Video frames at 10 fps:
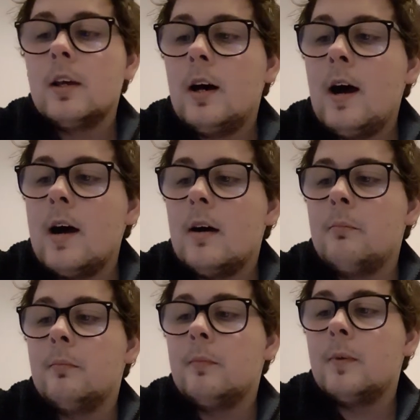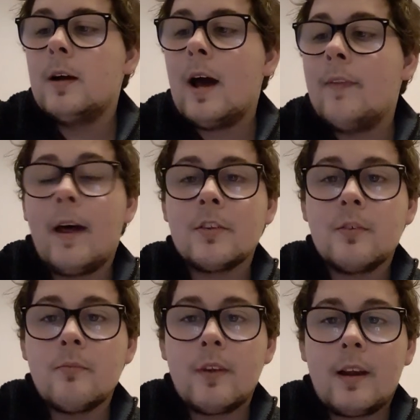And that's
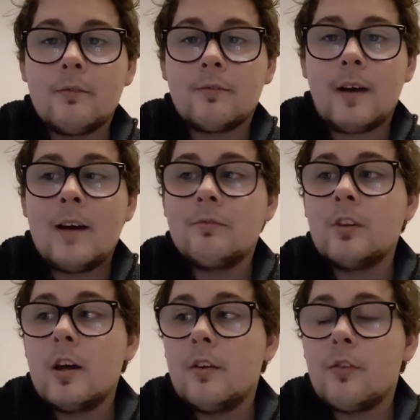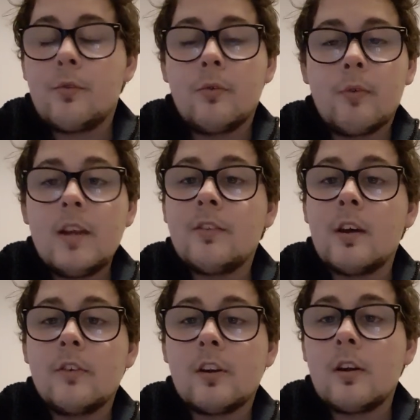something I've learned through
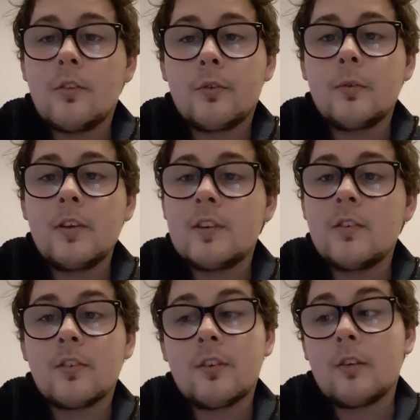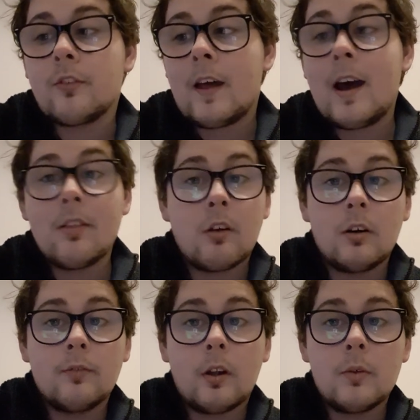researching and through listening to songs that I thought
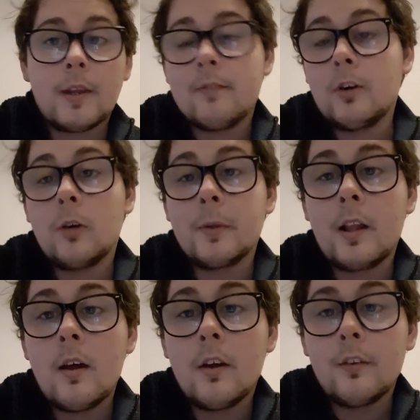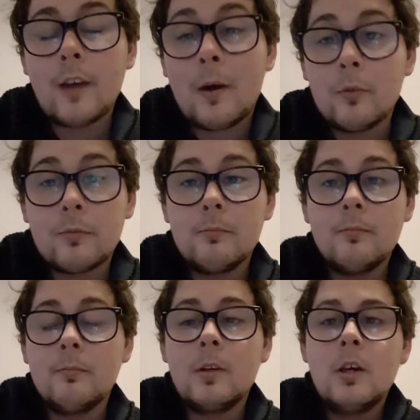followed that formula, and I was
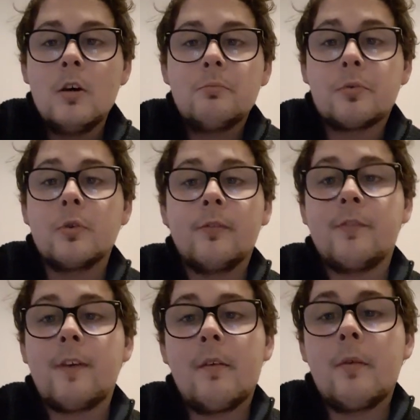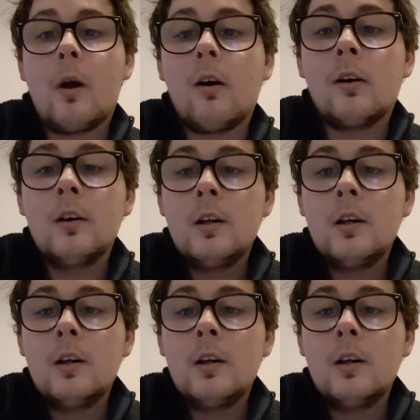proved very wrong.